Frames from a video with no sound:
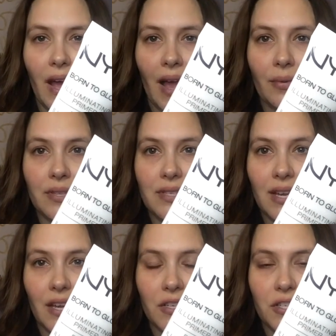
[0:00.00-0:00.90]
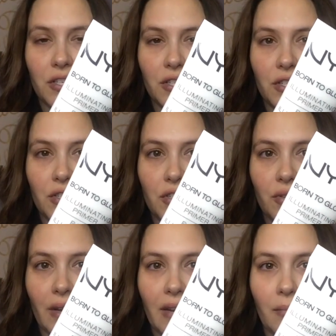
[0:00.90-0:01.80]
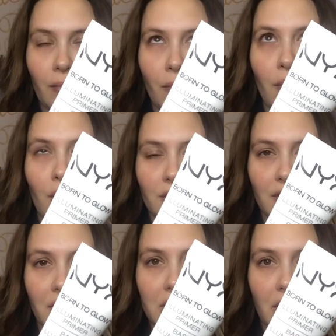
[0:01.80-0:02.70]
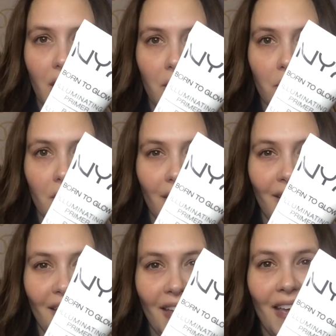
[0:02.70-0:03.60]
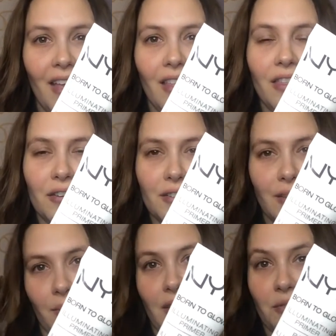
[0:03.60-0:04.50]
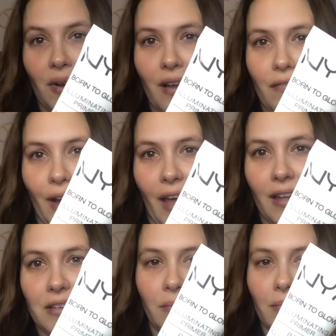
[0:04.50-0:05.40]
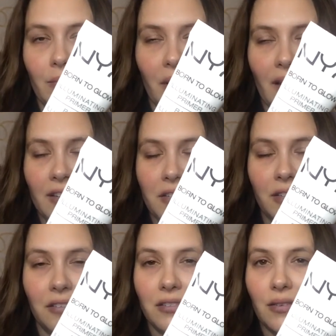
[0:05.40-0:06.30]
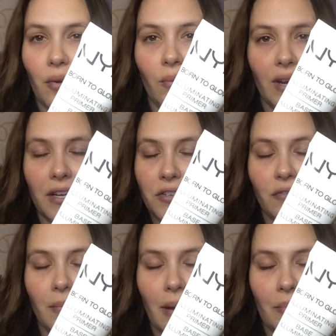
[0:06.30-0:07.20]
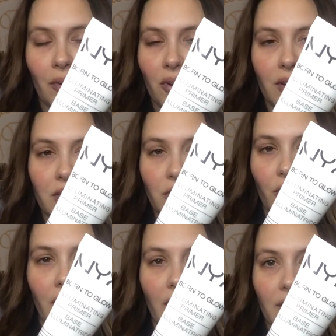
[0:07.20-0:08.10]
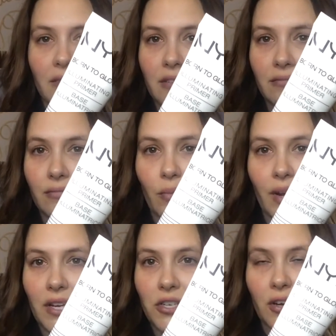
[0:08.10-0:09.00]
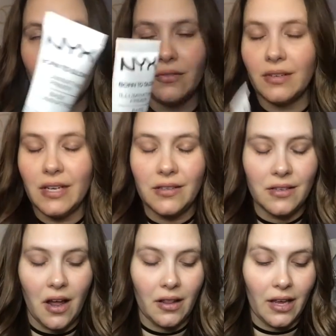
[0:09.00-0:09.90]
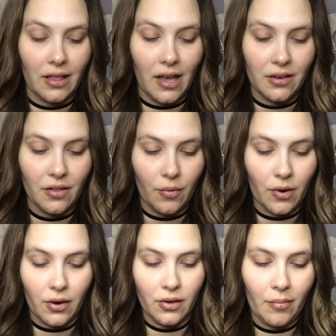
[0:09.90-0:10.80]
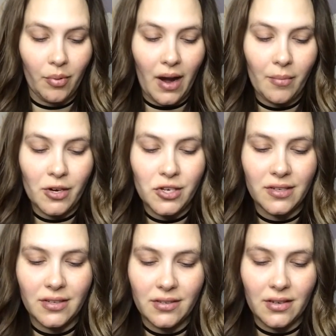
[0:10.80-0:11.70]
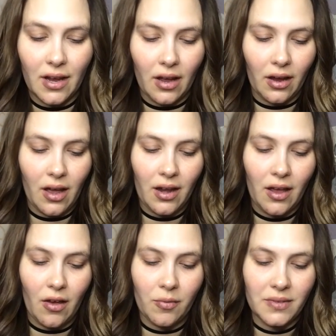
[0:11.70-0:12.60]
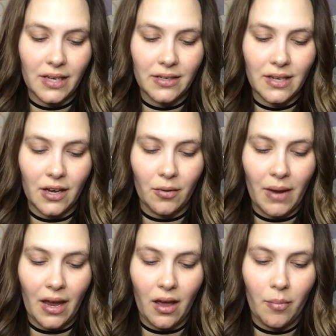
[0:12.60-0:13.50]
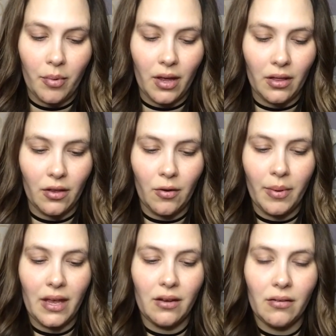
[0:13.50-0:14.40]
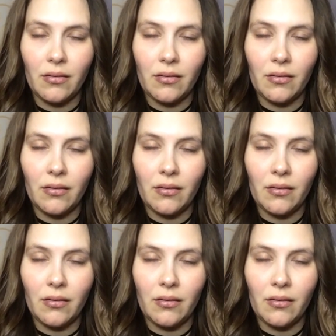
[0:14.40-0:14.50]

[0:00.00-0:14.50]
I would say I do it most of the time. There's some days where I forget, but when I do remember, it's great. When I don't, it's not like the end of the world. Primer just kind of helps like set your makeup a little bit